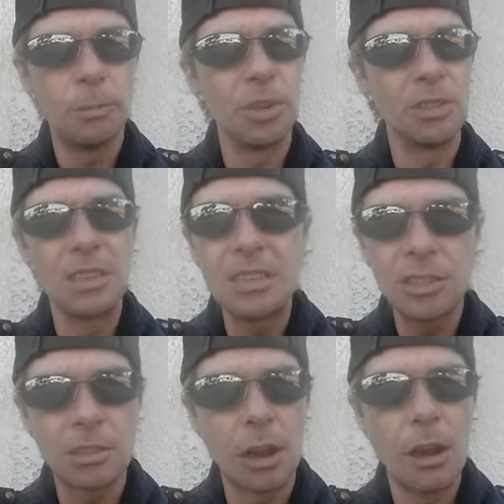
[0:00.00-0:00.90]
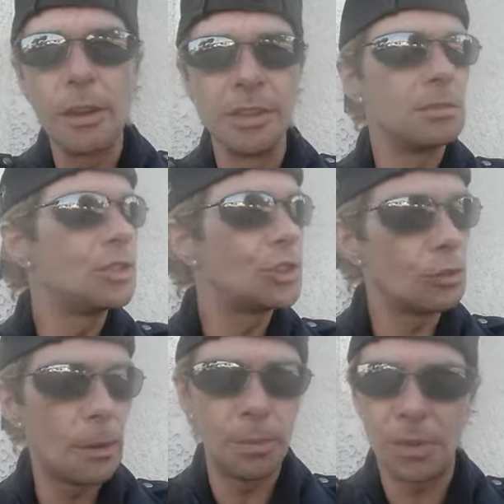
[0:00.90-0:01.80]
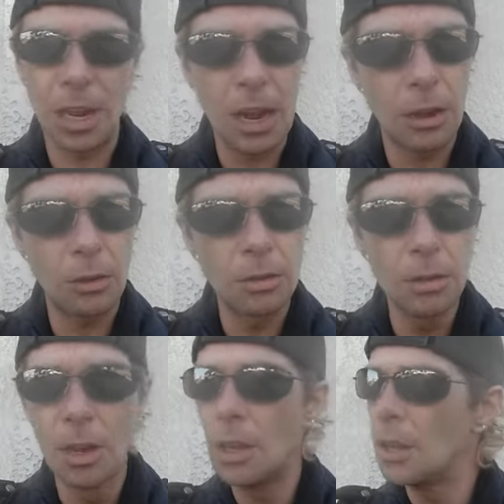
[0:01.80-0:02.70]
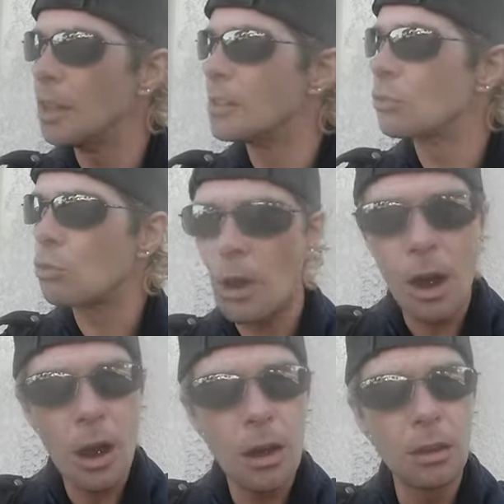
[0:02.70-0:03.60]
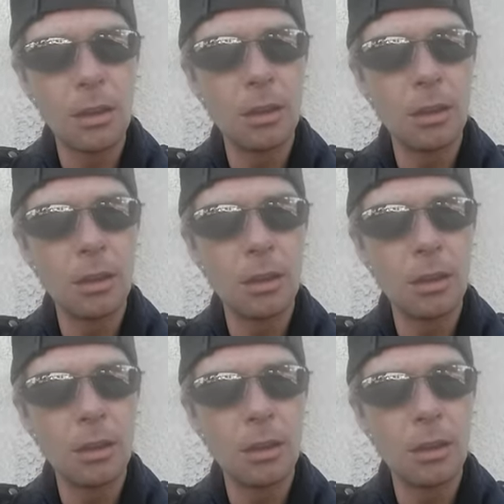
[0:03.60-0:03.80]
But this song is stripped down. It's raw.